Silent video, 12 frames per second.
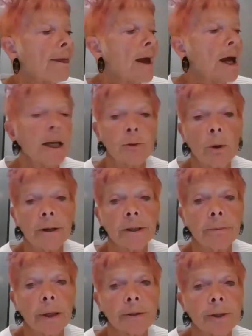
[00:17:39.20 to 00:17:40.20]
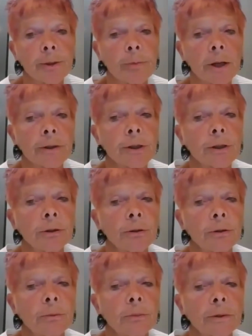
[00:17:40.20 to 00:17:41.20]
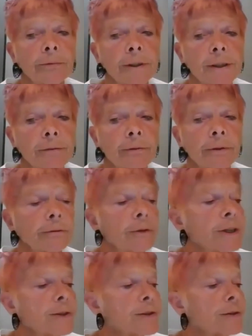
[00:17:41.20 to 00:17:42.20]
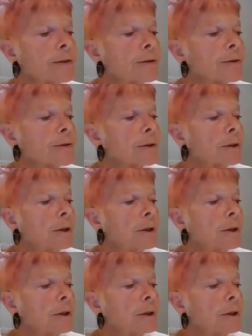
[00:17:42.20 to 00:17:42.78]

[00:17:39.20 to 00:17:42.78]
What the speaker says: He's worried about his brother too, but for different reasons.